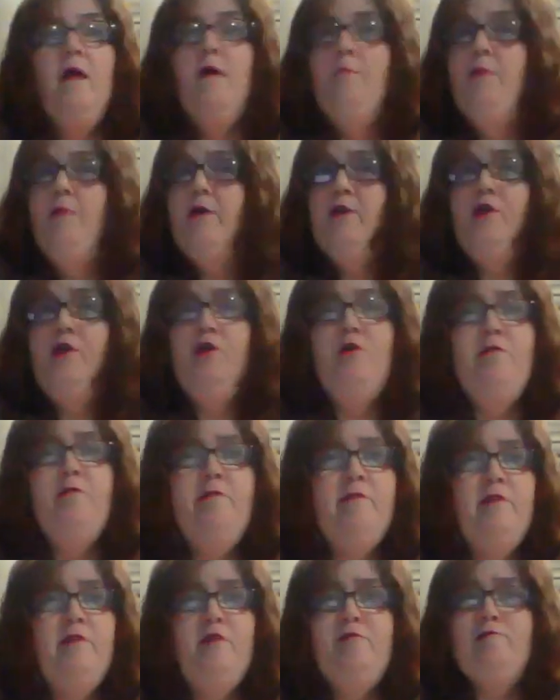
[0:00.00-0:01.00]
But use
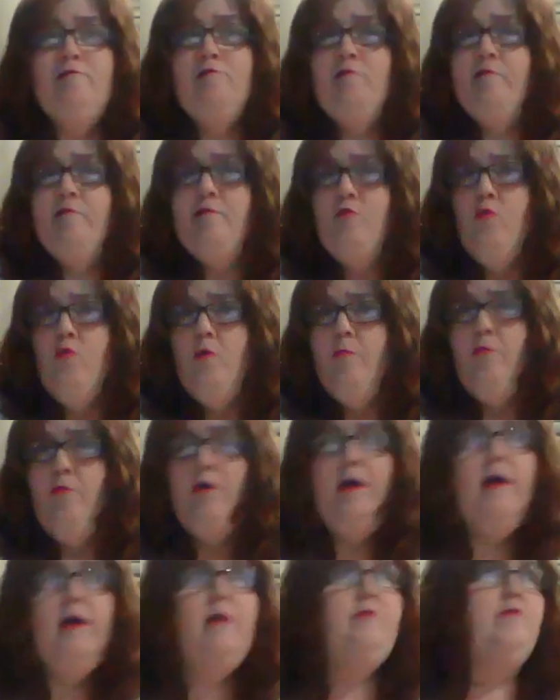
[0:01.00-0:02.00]
your store
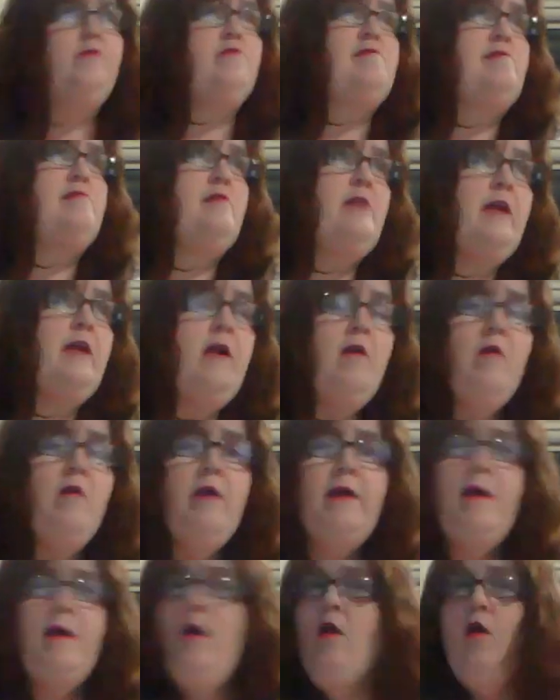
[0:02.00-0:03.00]
brand, your
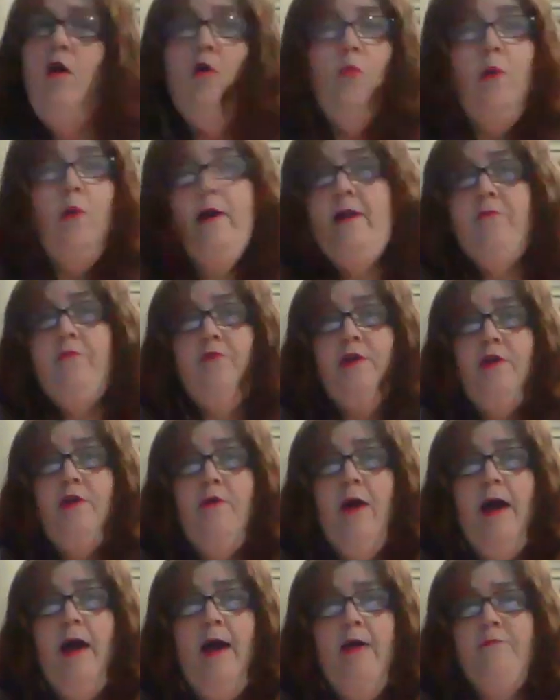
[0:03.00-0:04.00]
generic, whatever you
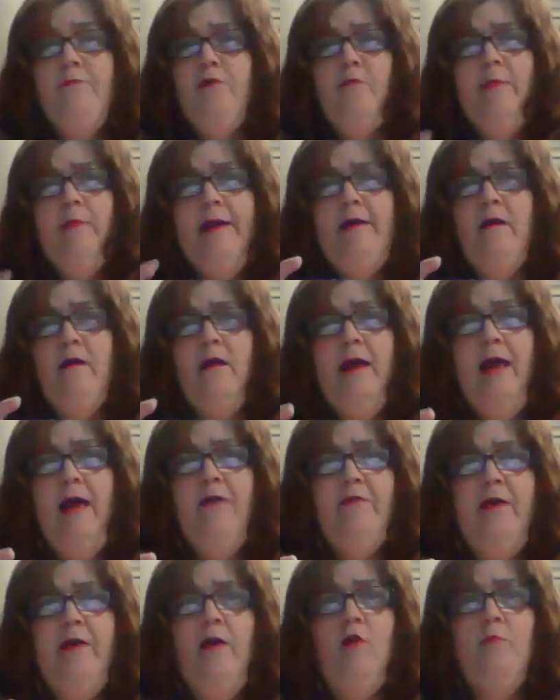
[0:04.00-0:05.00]
have. You may not
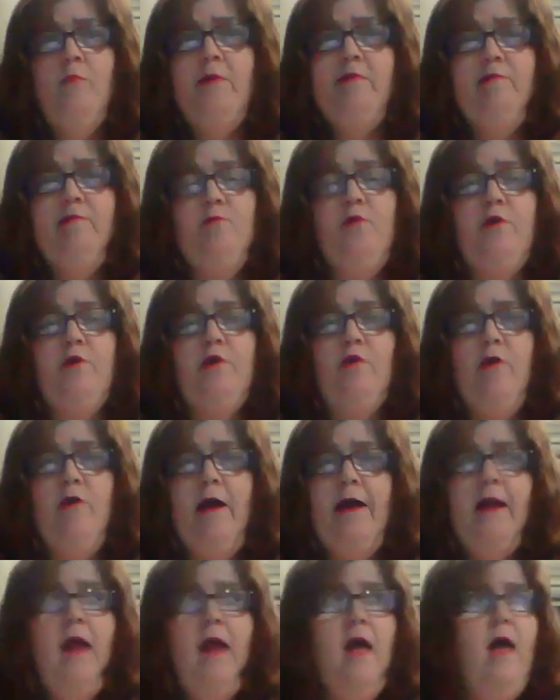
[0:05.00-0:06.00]
have Hellmann's where you're
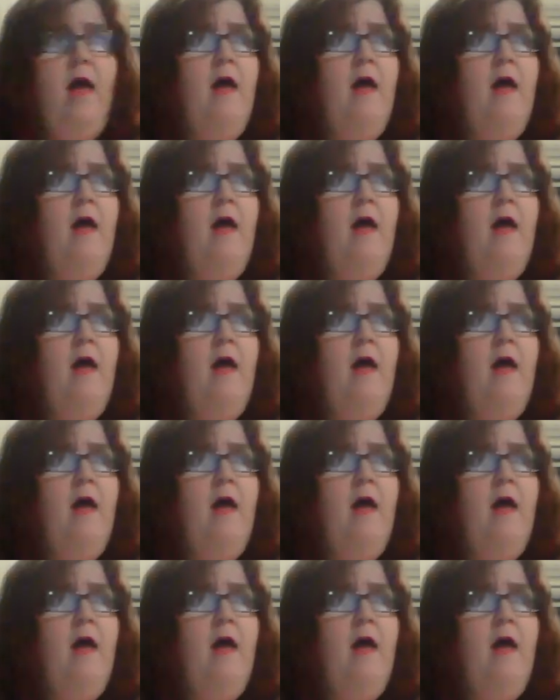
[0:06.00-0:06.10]
at.